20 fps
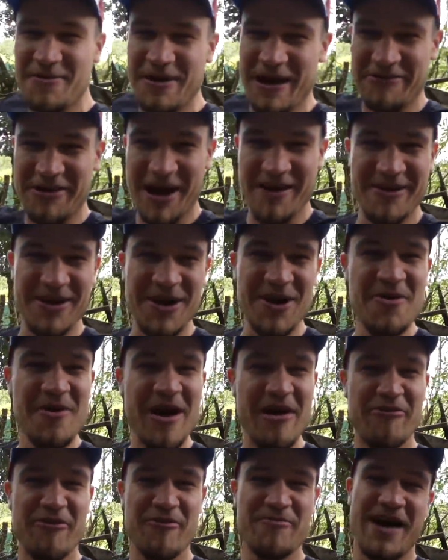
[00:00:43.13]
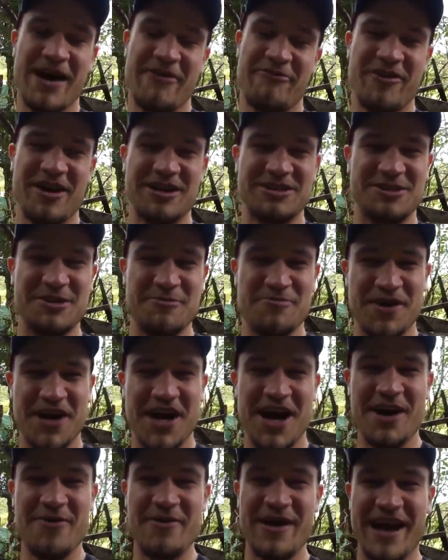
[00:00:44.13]
We have come a long way from my first
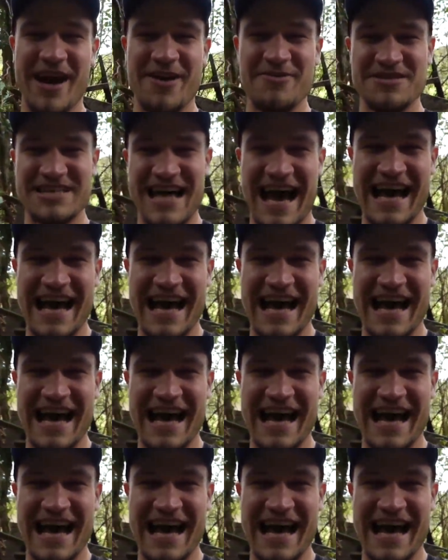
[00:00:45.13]
supercar when I was